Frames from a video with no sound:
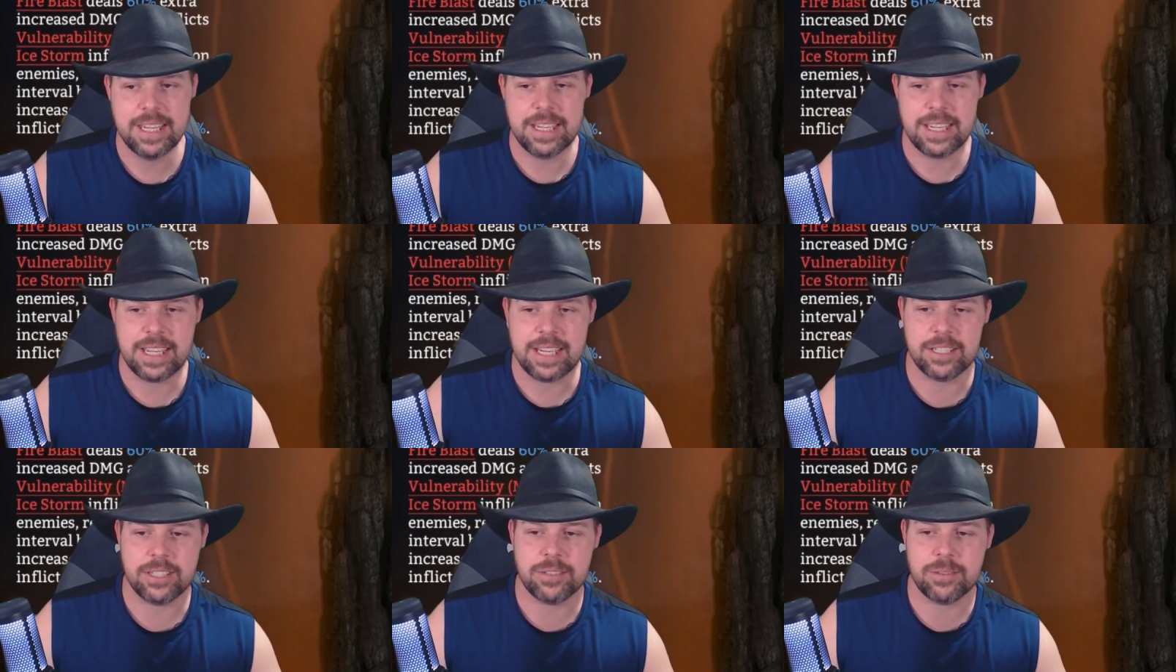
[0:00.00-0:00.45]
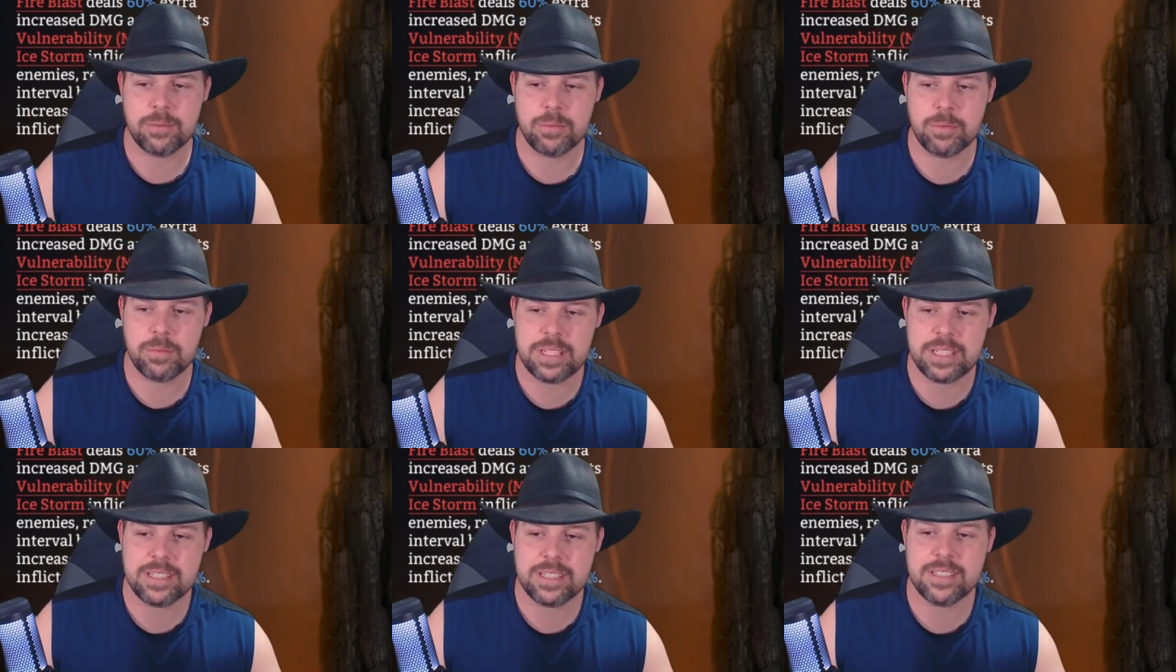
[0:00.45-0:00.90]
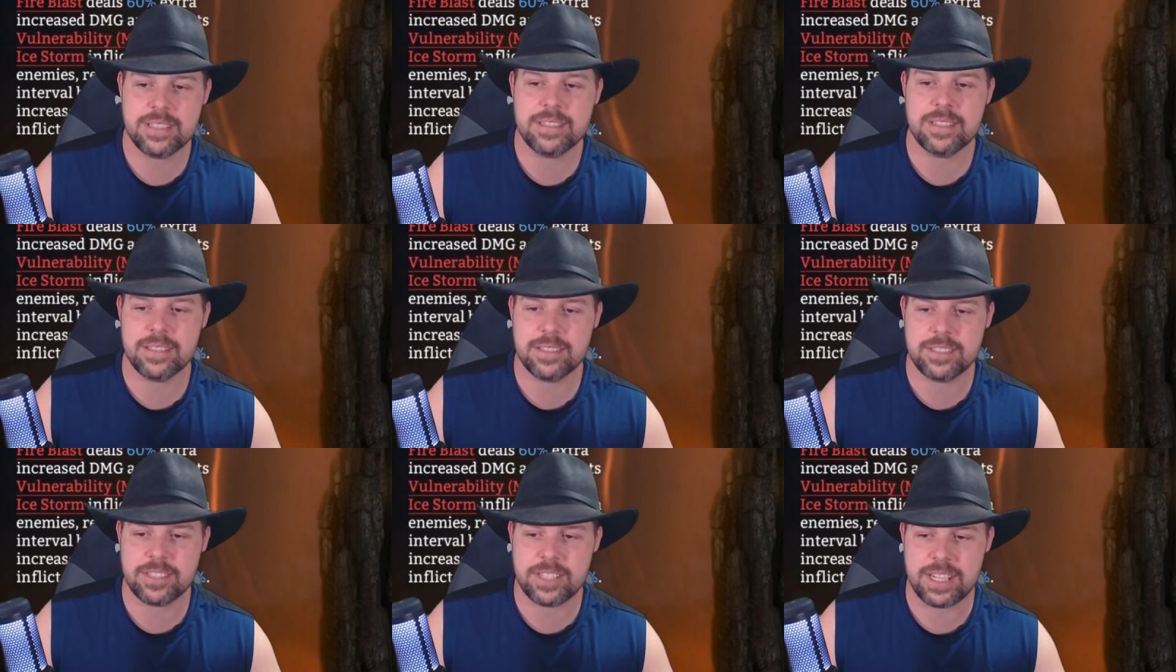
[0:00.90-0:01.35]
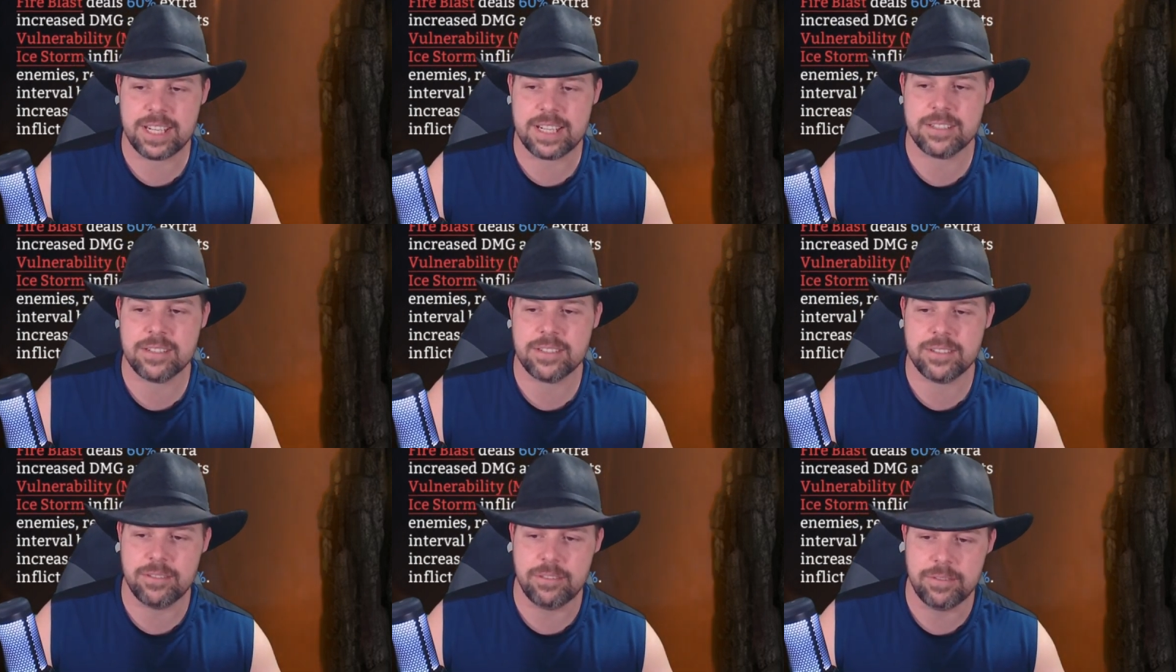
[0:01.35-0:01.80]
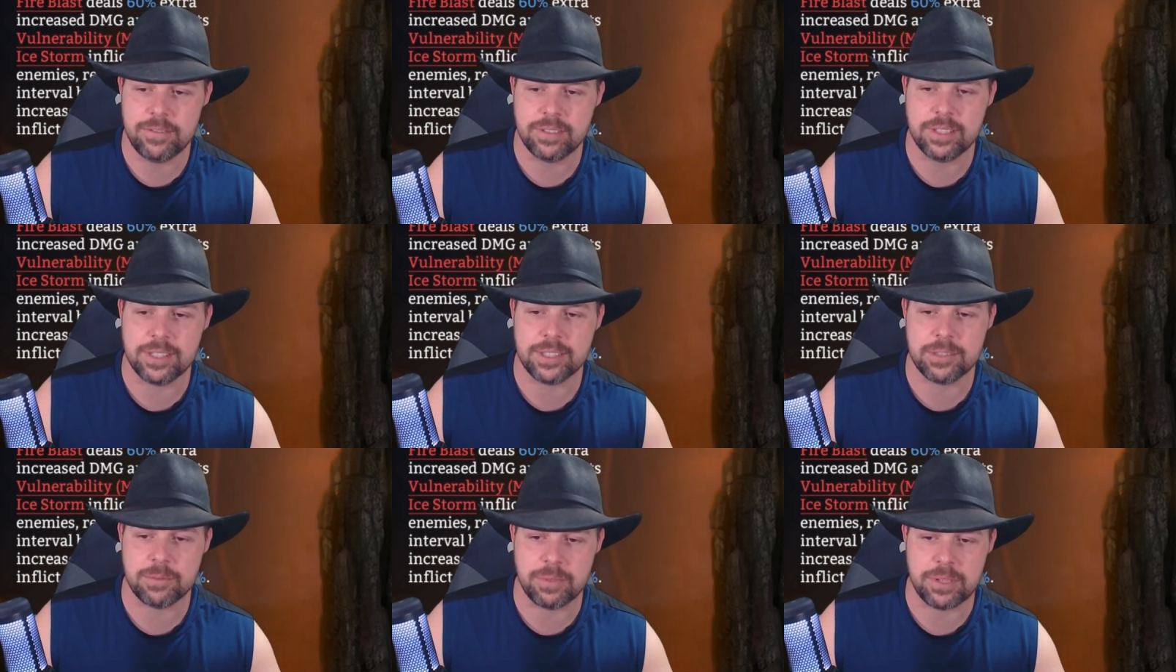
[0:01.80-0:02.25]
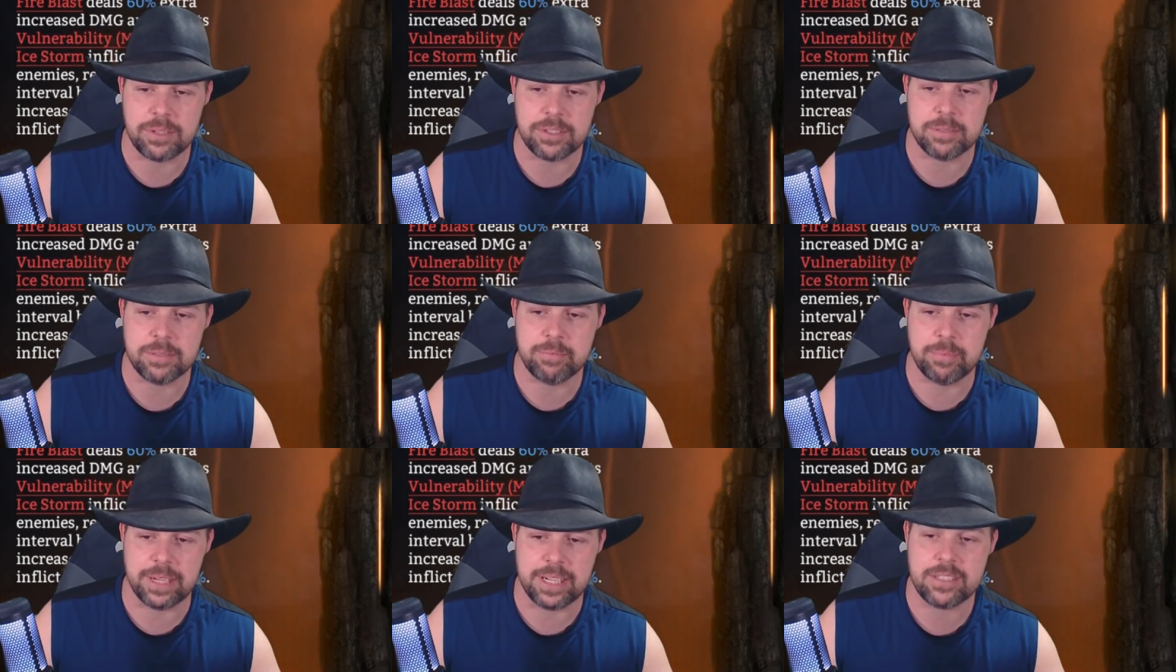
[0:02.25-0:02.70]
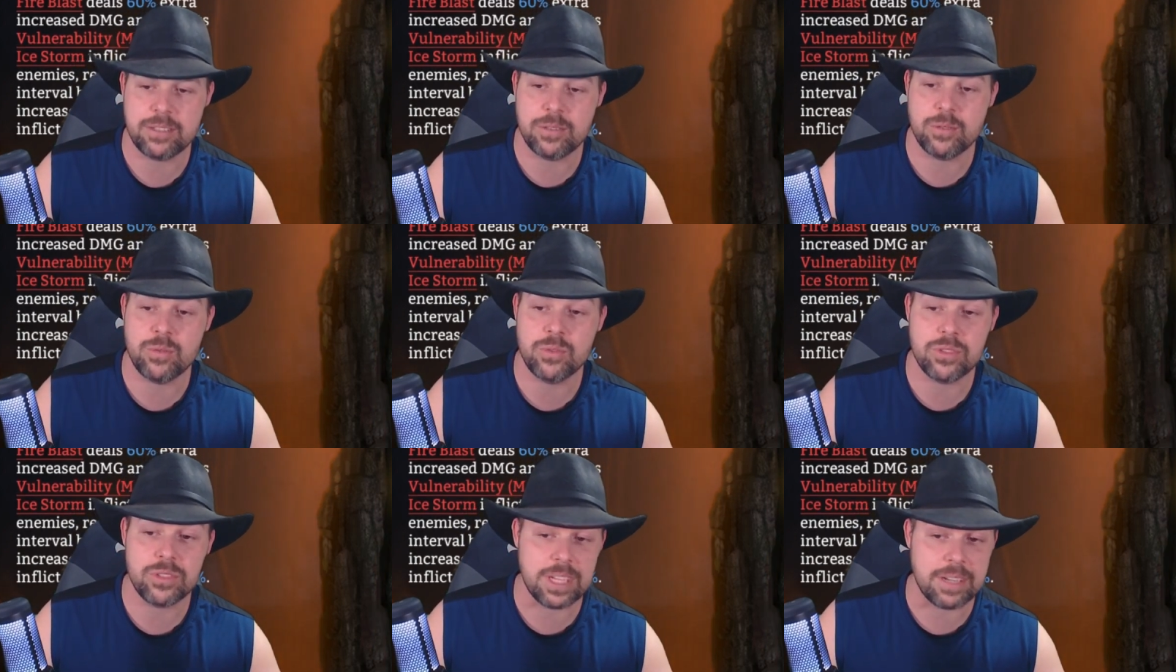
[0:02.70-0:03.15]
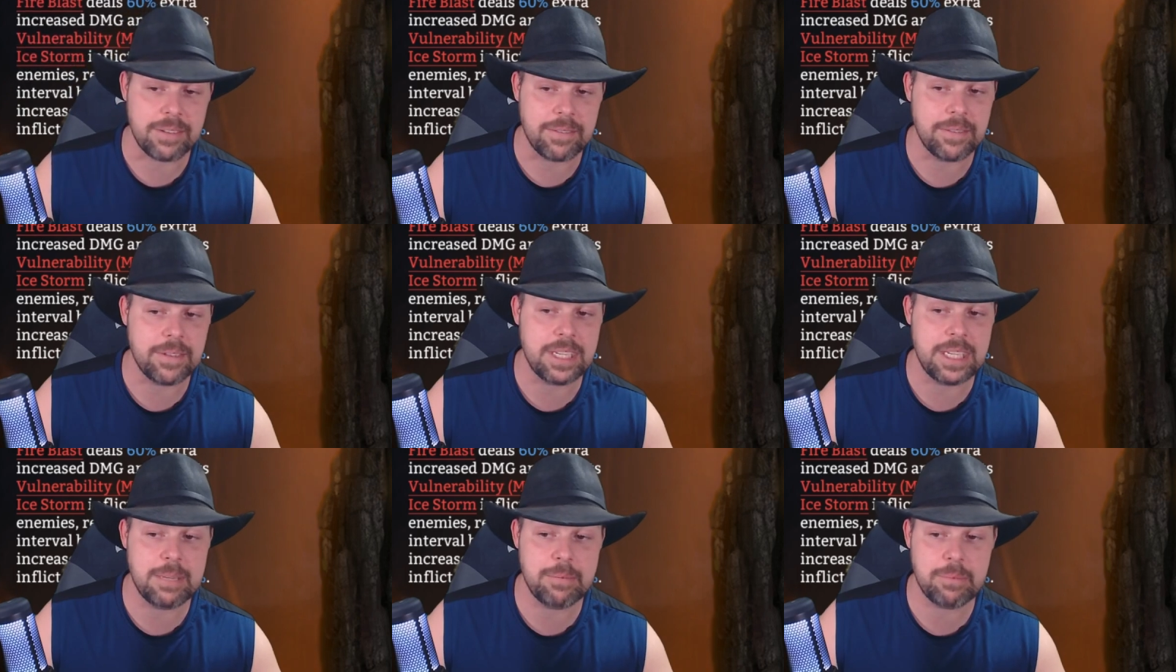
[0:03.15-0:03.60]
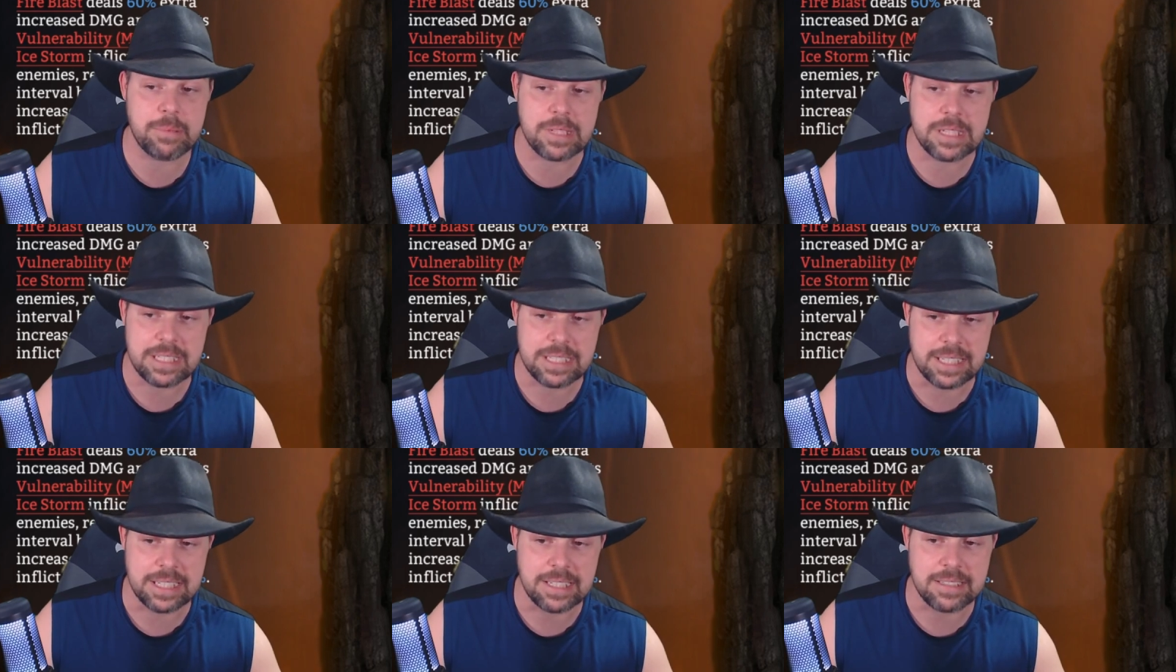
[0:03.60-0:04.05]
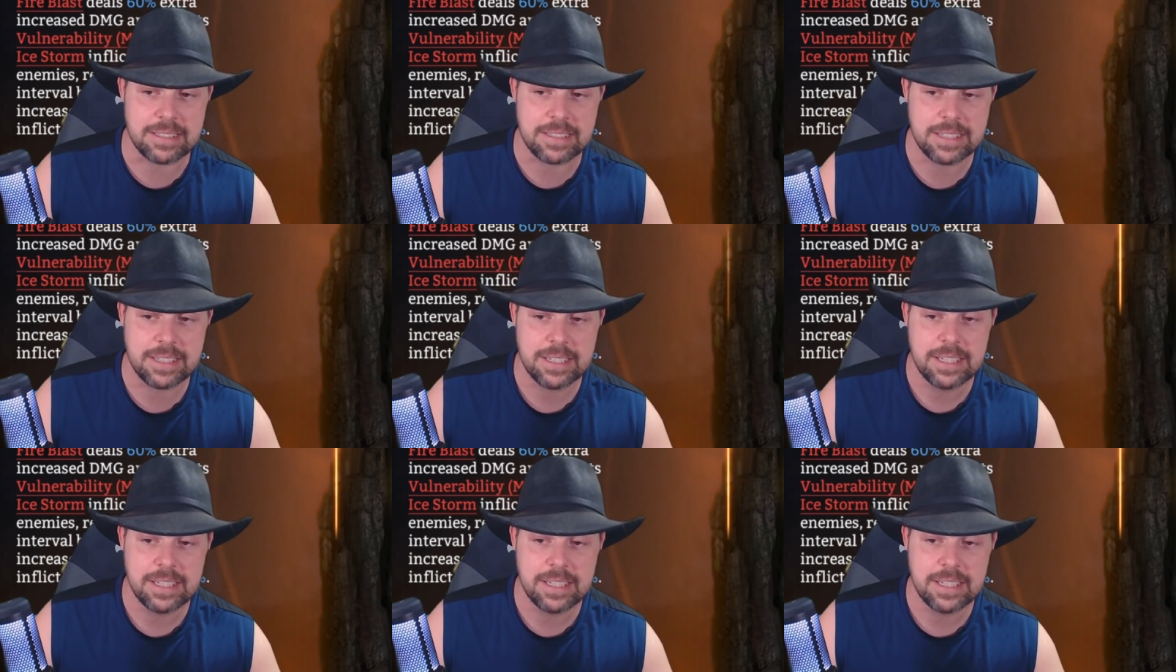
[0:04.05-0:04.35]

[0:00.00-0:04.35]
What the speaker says: and increases the chance to inflict Winter's Bite to 70%.